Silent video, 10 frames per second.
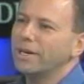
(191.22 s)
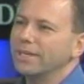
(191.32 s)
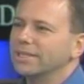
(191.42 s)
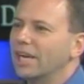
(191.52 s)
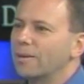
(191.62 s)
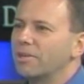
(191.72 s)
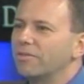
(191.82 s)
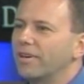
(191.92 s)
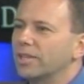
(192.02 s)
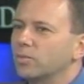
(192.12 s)
time, the
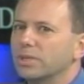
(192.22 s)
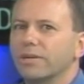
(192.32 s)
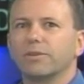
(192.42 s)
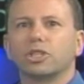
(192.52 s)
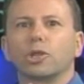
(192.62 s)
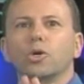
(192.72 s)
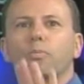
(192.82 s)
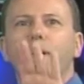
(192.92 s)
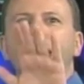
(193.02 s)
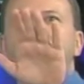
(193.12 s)
advice was given to look
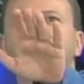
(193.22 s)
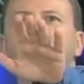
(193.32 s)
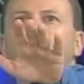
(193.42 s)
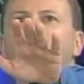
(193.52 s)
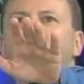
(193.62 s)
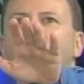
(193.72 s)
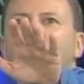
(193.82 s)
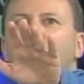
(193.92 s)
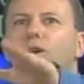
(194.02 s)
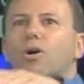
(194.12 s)
past the back
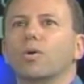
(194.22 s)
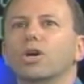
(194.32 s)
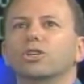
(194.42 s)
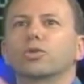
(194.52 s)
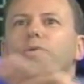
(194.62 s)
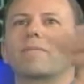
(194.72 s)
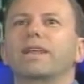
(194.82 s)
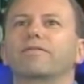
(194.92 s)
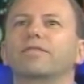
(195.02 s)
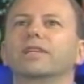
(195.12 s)
row, so it made
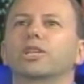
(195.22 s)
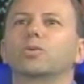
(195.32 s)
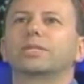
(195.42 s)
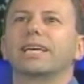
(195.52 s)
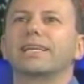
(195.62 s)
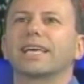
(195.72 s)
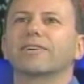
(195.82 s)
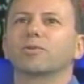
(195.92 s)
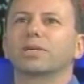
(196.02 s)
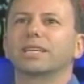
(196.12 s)
it feel like you were taking
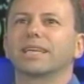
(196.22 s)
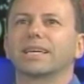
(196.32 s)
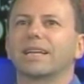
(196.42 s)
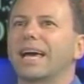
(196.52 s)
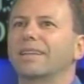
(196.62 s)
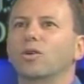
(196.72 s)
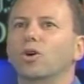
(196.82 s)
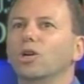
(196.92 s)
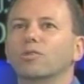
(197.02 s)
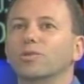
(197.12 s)
everybody in, and
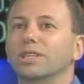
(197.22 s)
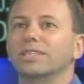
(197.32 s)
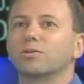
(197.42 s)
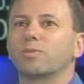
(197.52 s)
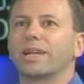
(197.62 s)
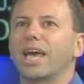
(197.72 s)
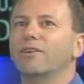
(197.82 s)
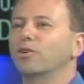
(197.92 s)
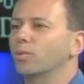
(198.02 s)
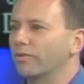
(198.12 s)
all it really did was made
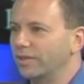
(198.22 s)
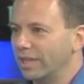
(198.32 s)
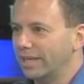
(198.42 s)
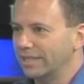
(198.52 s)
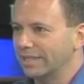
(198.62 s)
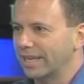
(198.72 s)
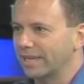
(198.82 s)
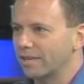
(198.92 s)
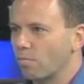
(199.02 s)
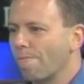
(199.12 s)
everyone feel
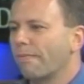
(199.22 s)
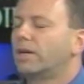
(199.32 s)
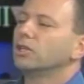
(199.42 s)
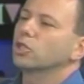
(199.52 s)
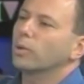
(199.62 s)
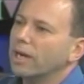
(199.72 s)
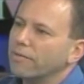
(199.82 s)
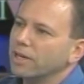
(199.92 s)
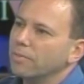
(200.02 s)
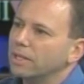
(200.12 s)
alienated. So what I
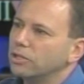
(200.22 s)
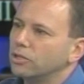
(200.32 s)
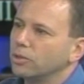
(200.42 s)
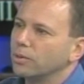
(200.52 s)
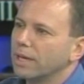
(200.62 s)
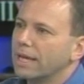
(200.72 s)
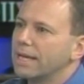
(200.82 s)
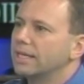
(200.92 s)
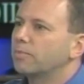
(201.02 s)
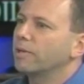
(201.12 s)
recommend you do
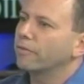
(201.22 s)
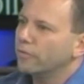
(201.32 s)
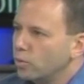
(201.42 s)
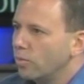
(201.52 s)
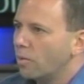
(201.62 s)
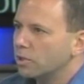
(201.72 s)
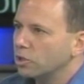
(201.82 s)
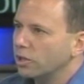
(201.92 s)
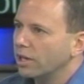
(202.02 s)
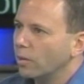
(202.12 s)
is spend a few moments
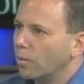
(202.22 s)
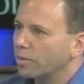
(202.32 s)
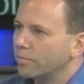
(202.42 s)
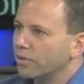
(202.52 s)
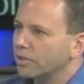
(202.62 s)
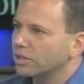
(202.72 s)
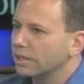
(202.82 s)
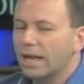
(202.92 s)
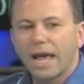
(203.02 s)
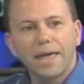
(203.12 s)
looking at one person
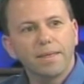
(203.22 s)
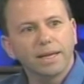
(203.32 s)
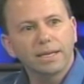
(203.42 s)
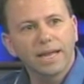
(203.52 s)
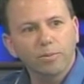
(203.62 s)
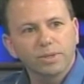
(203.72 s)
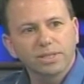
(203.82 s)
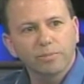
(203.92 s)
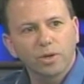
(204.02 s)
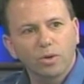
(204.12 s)
and then connect with
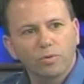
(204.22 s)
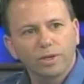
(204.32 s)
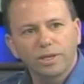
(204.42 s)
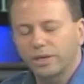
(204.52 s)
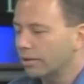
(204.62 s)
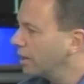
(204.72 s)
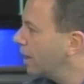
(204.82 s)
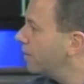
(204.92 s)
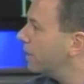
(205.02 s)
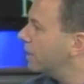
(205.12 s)
someone over here
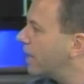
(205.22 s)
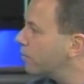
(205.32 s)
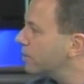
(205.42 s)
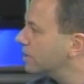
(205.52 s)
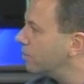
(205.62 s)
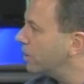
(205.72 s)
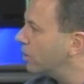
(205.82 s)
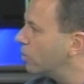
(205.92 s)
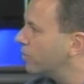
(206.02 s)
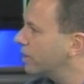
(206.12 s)
and then connect with somebody
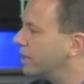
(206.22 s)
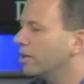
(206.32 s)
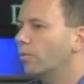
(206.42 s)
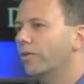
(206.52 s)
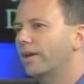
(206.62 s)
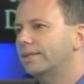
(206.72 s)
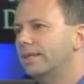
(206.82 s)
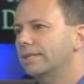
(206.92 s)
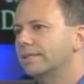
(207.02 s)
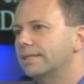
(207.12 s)
over here. And what that
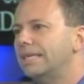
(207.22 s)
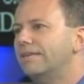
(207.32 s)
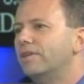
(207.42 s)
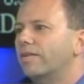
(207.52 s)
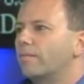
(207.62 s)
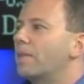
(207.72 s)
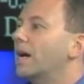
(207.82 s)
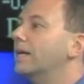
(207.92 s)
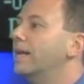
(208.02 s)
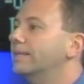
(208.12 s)
does is, even if I'm not
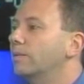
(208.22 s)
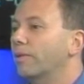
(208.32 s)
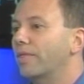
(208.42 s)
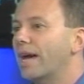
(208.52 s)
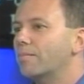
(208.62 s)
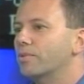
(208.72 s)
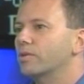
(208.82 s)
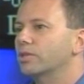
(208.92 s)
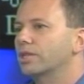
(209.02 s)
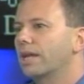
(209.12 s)
connecting with that
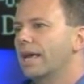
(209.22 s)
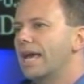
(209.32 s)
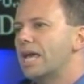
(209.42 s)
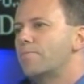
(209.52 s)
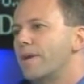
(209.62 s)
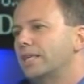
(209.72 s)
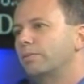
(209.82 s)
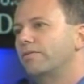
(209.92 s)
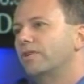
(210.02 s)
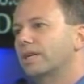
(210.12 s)
person, it makes me
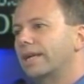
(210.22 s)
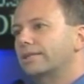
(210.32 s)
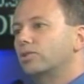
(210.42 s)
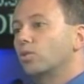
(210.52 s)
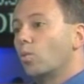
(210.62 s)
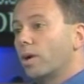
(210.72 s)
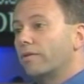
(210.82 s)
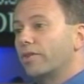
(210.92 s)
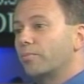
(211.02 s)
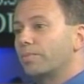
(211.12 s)
feel connected to one of
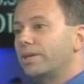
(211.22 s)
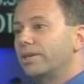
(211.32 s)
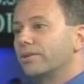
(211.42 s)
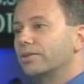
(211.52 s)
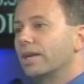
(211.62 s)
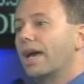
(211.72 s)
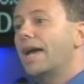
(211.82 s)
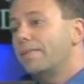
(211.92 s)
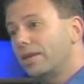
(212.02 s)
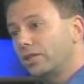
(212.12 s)
their peers,
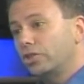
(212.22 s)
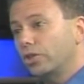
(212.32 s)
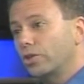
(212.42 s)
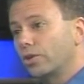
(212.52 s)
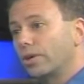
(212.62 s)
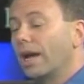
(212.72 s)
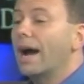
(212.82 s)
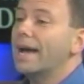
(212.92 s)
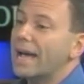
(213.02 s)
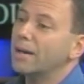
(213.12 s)
and then in turn,
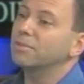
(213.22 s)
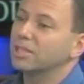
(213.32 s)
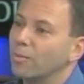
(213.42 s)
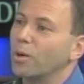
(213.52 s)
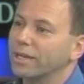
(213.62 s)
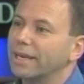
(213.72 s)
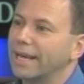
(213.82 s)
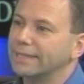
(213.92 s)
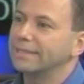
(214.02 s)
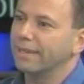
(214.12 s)
I am somewhat
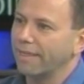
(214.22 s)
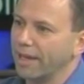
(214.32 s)
connected to them.